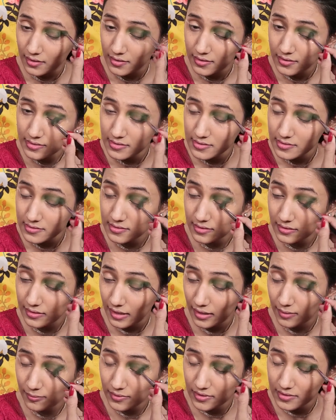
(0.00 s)
Since the
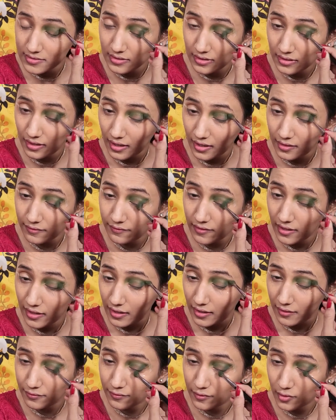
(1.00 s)
time it has arrived, I
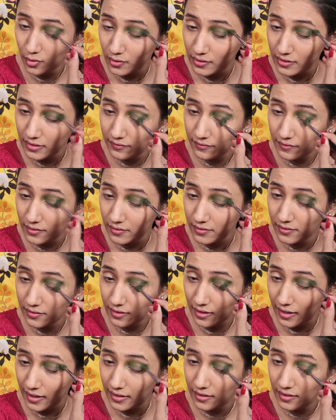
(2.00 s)
have not even
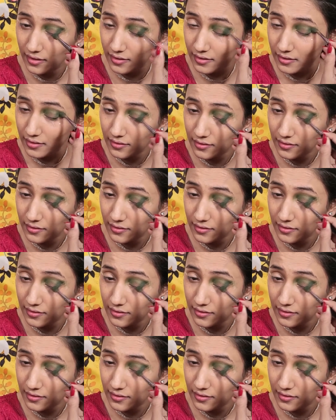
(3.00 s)
tried it.